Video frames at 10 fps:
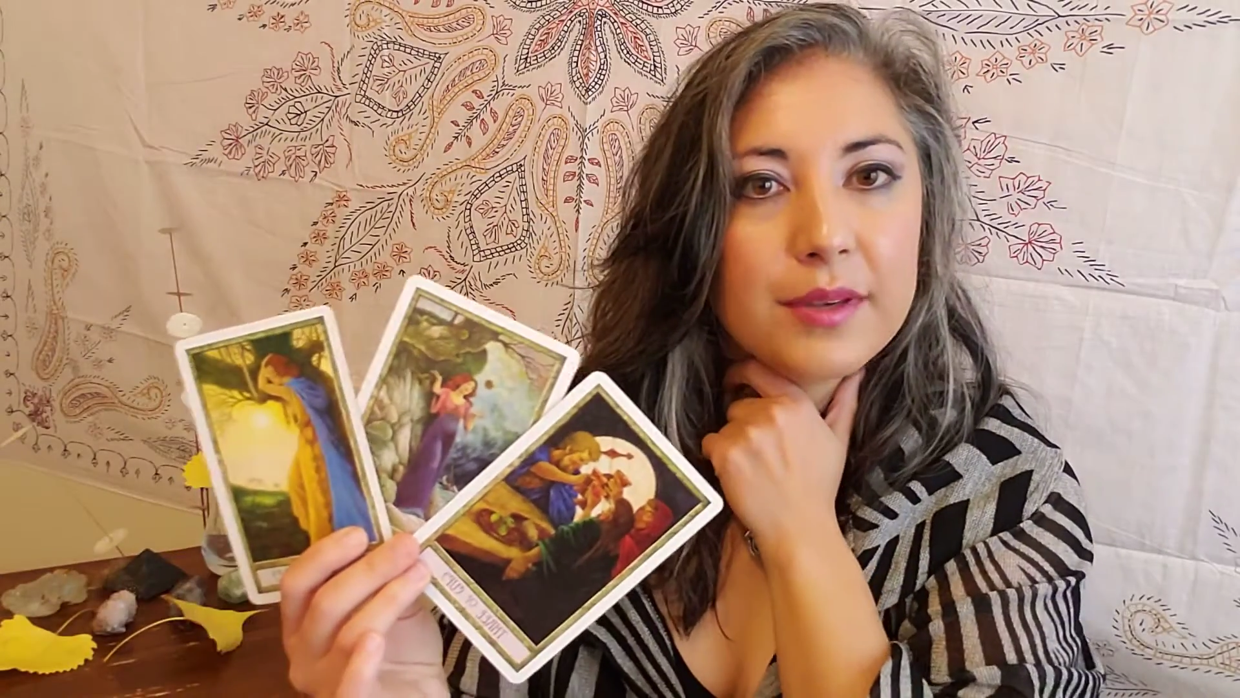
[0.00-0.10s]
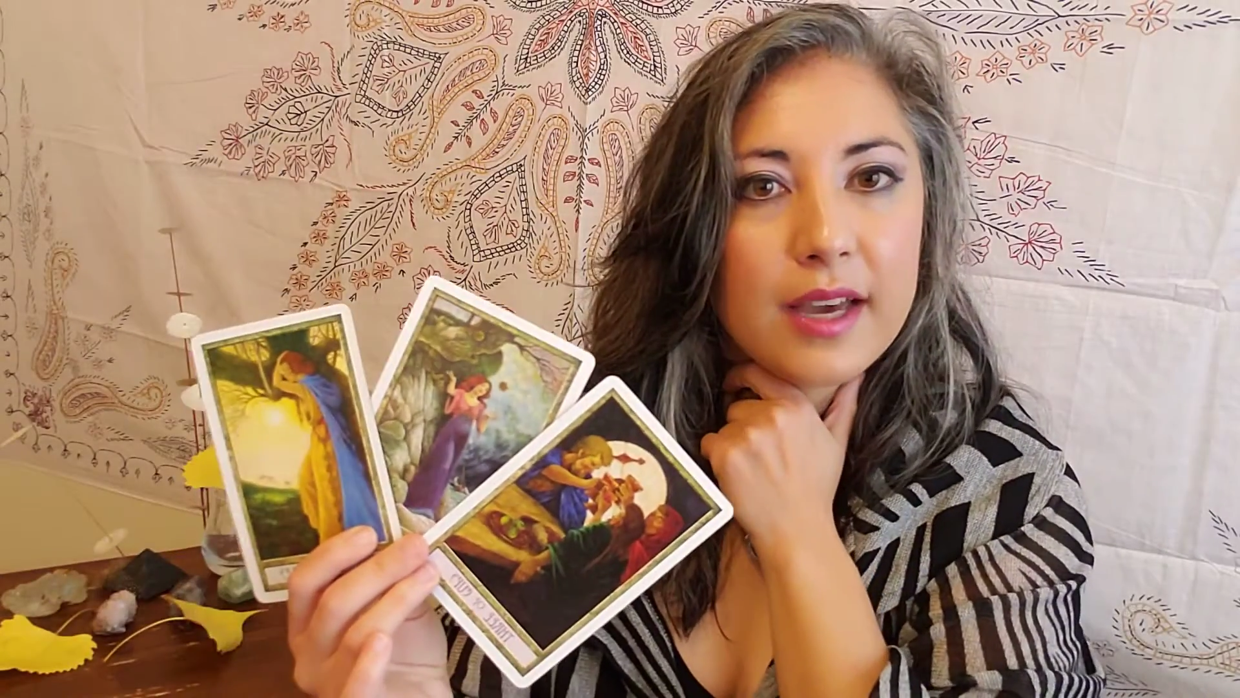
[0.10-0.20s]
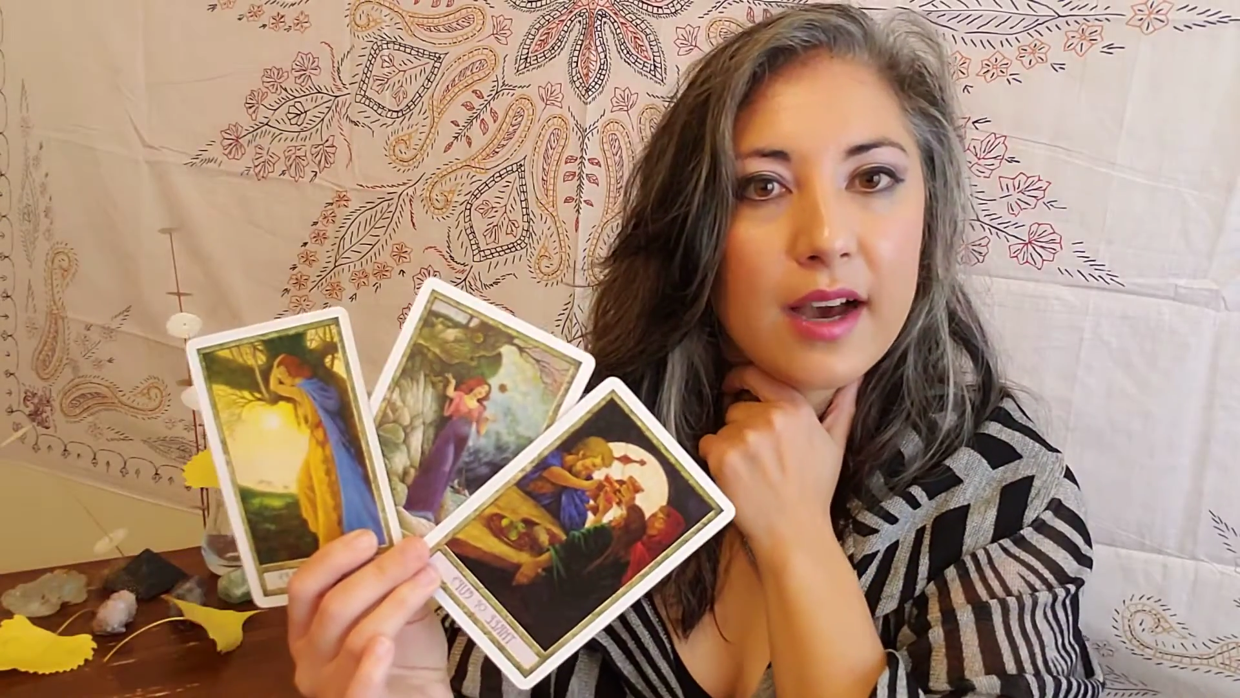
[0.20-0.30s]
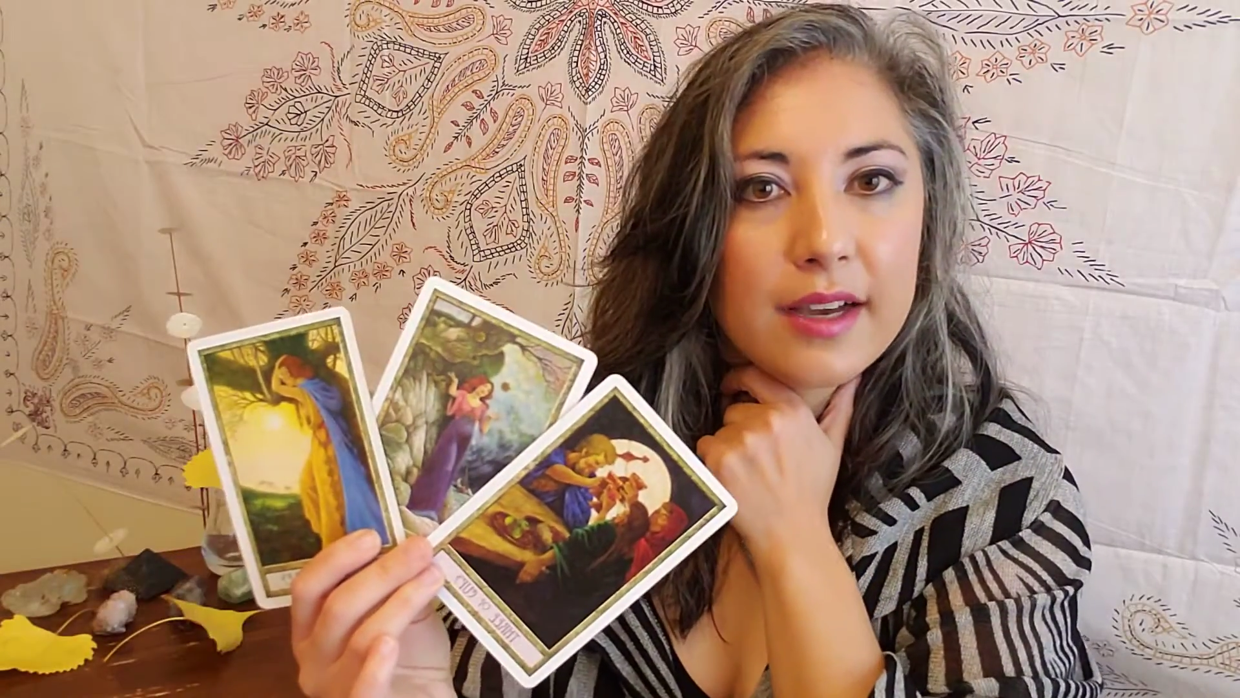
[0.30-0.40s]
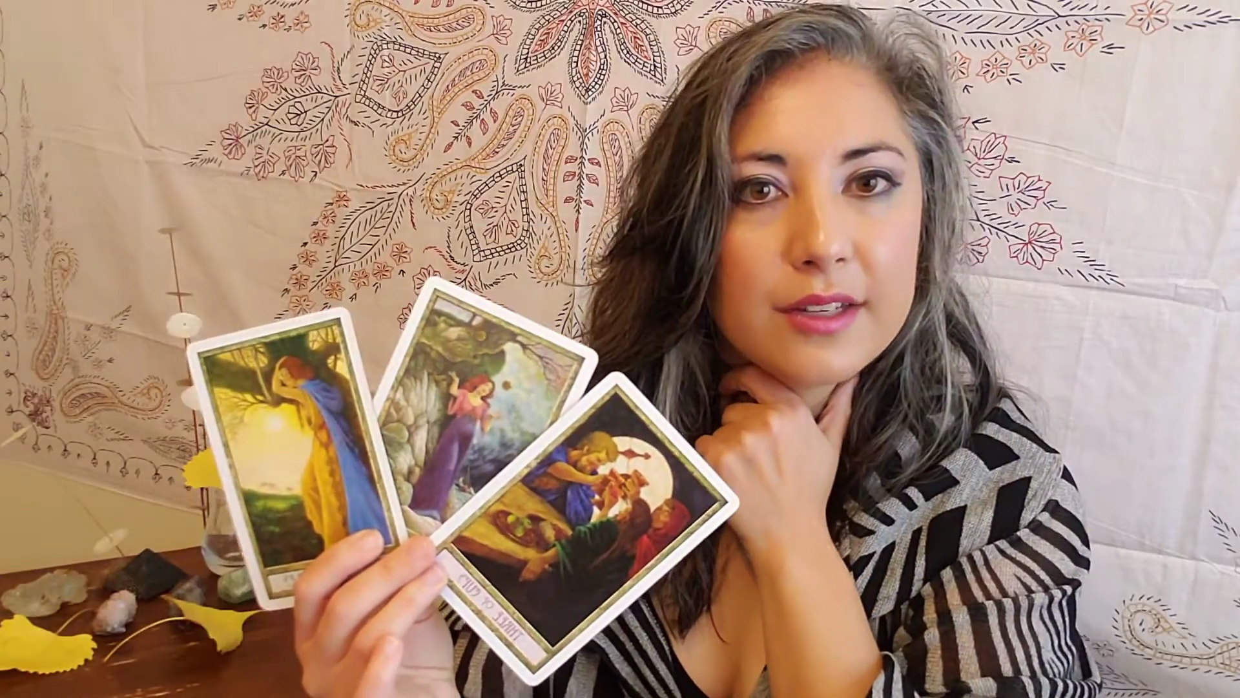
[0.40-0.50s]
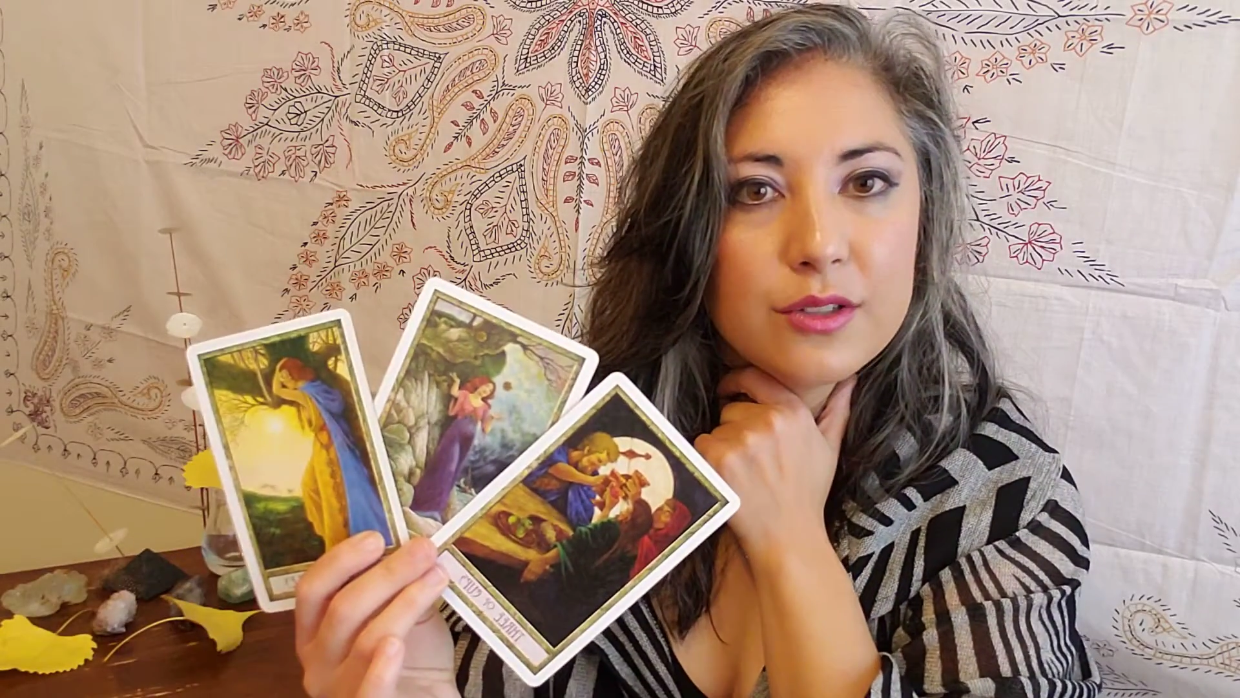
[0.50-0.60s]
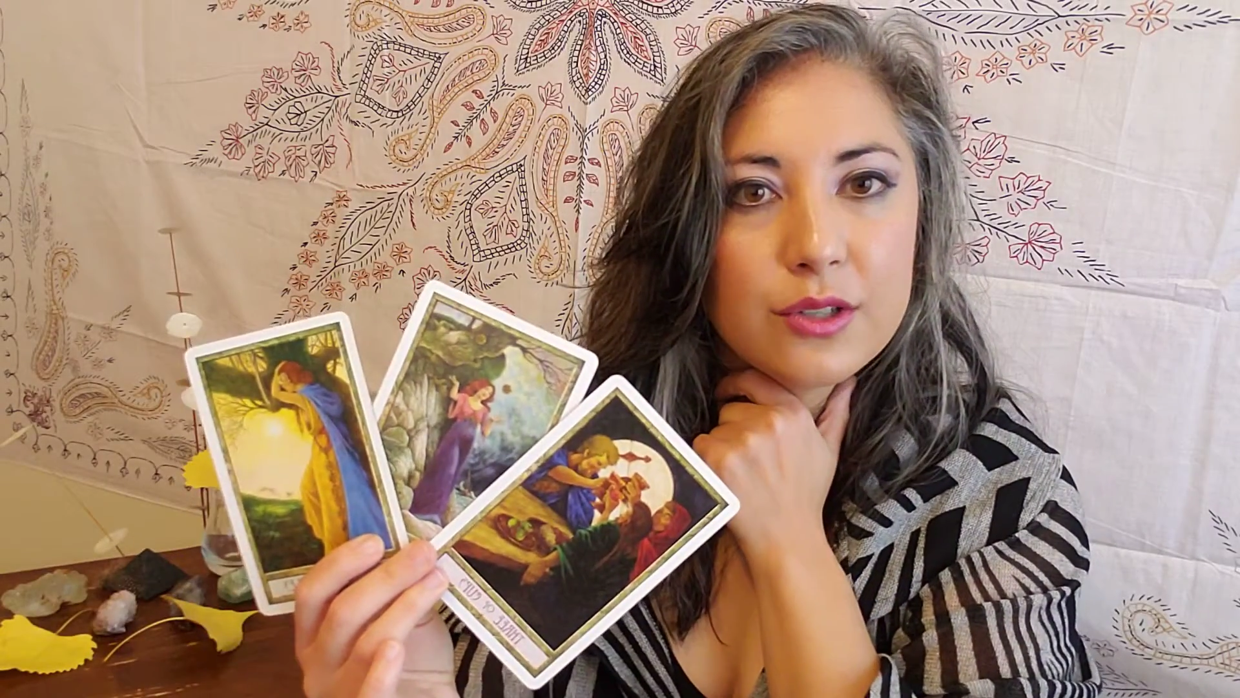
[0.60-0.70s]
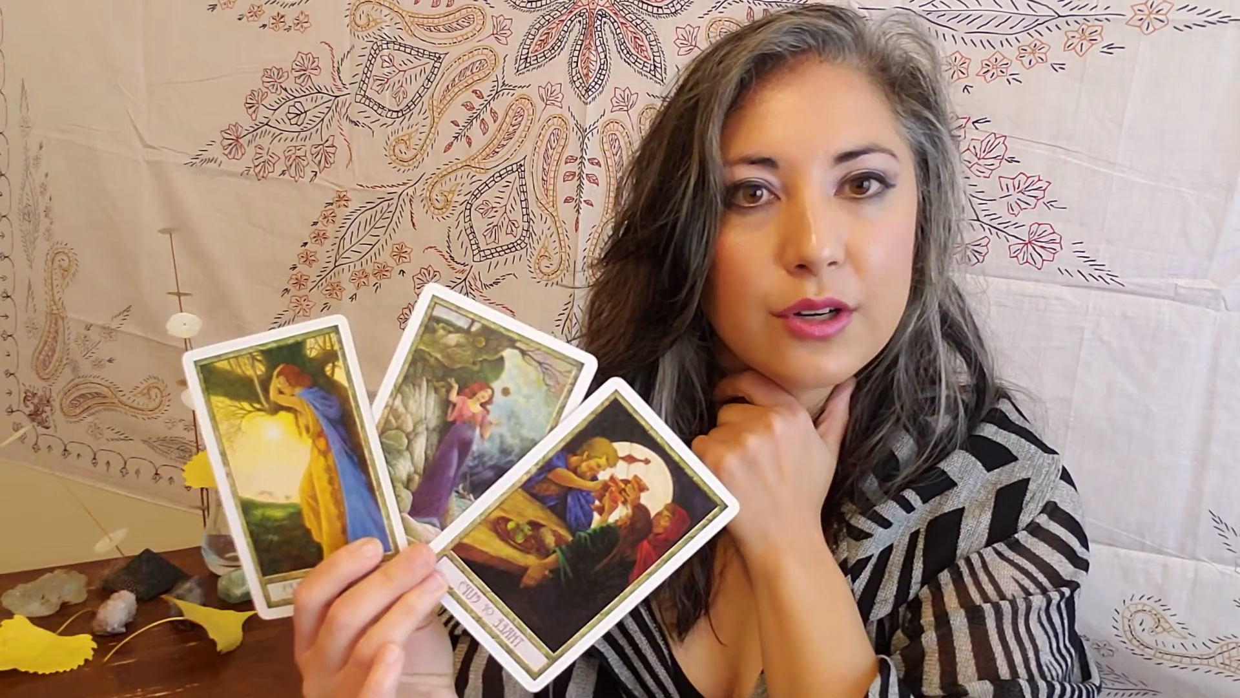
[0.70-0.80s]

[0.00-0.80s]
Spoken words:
behind